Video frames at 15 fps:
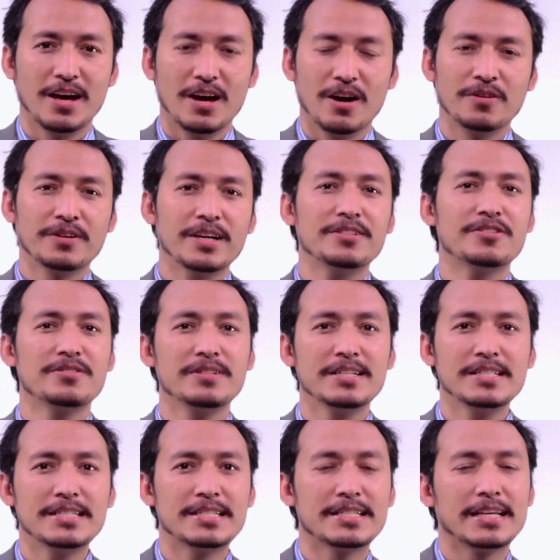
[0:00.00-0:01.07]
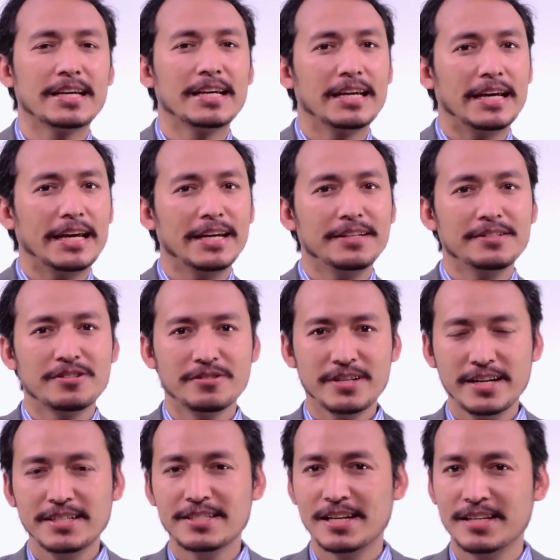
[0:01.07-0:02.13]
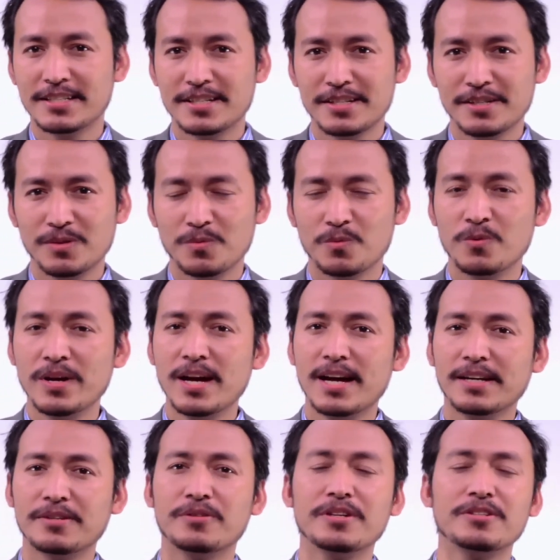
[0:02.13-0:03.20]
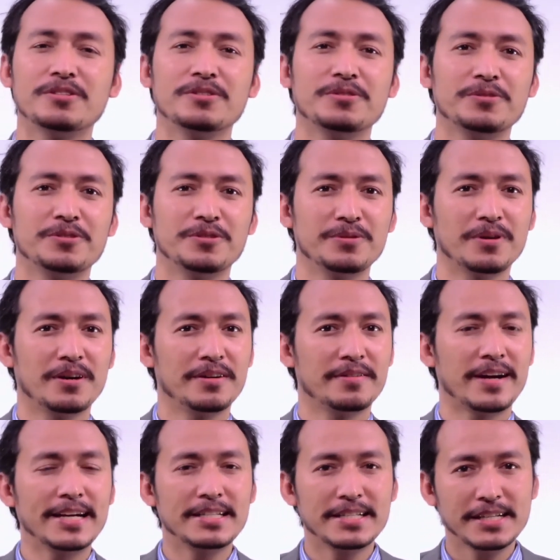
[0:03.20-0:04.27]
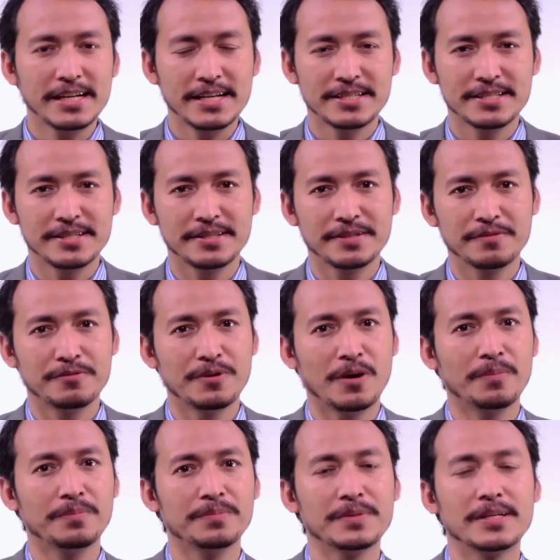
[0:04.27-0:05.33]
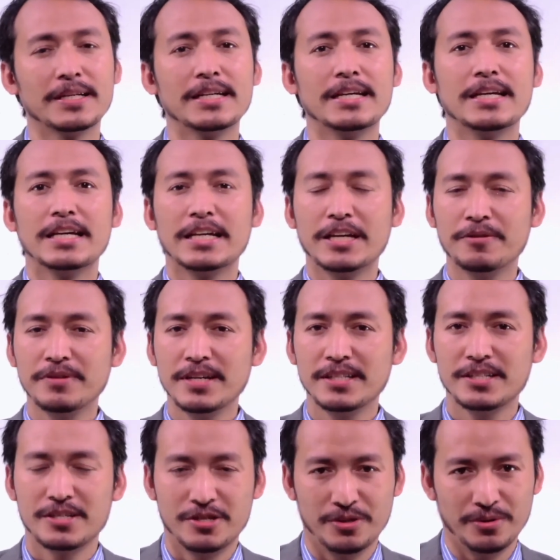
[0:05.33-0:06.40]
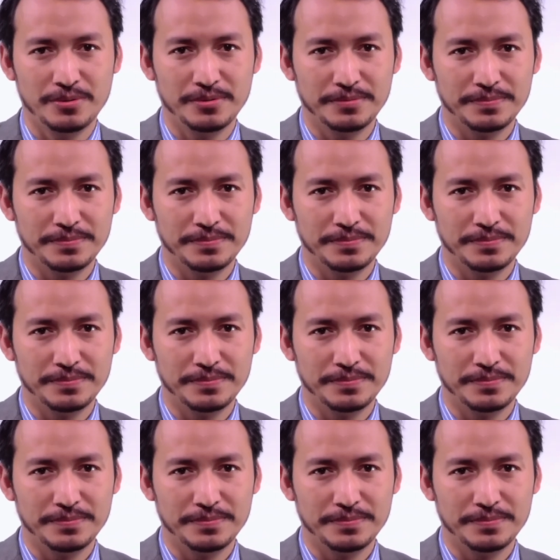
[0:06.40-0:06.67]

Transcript: Okay students, in today's lesson we are going to do a writing lesson from Unit 2.